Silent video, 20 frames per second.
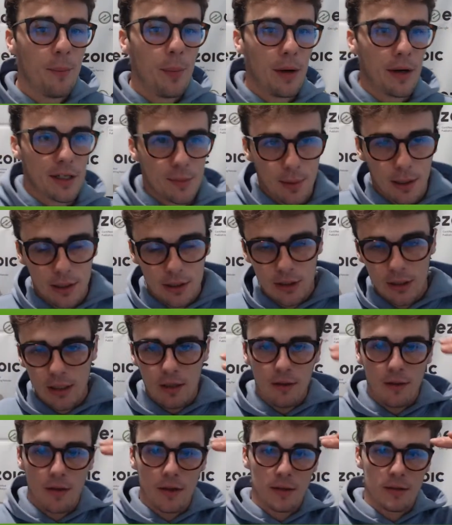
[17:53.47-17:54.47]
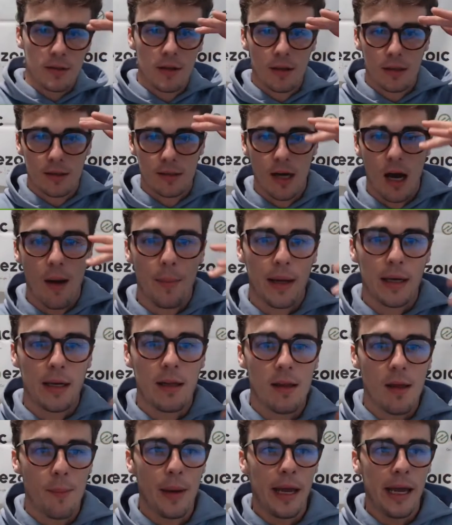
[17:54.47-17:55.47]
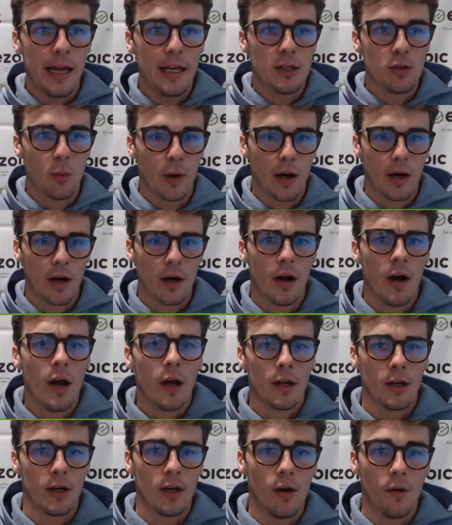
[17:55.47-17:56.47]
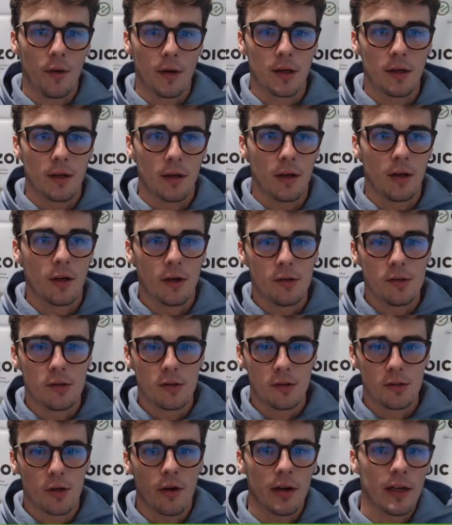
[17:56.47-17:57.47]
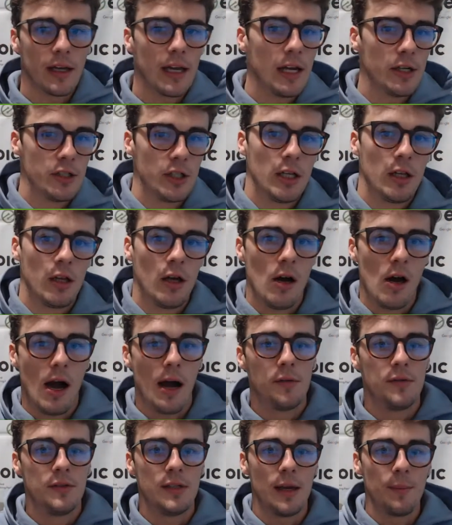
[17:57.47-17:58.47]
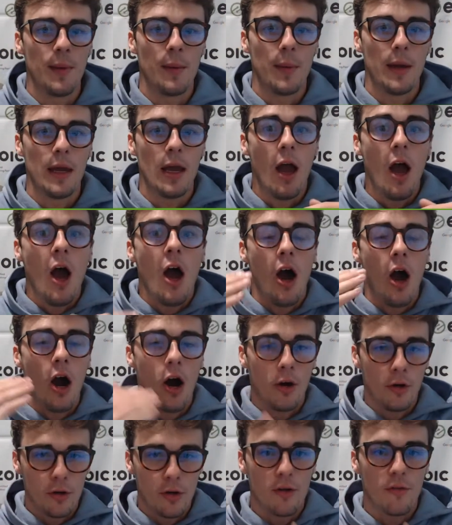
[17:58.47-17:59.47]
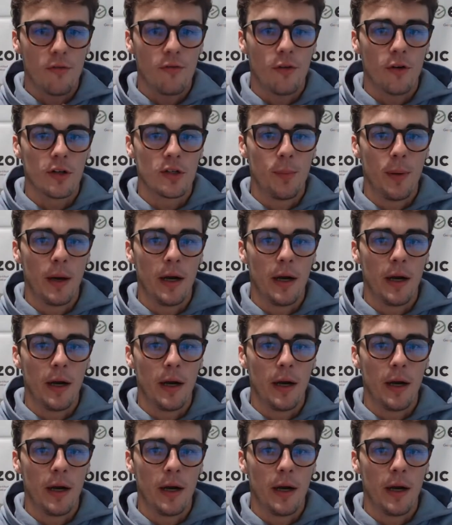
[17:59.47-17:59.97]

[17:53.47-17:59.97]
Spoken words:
but especially on the top end of the page where your users are engaging a lot, I would say maybe under the first